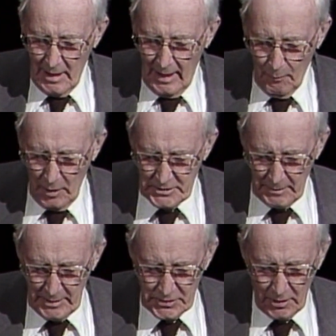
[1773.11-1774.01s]
and wants to
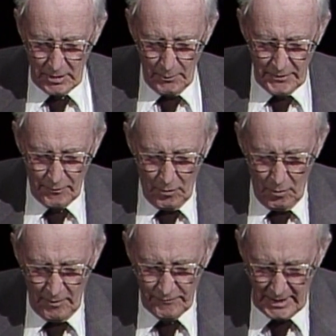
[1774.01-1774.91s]
be encircled with the
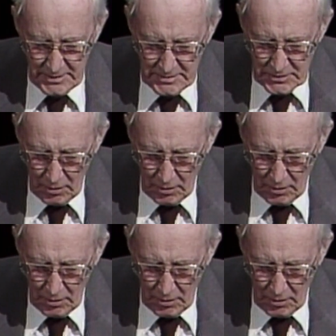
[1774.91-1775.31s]
robe of righteousness.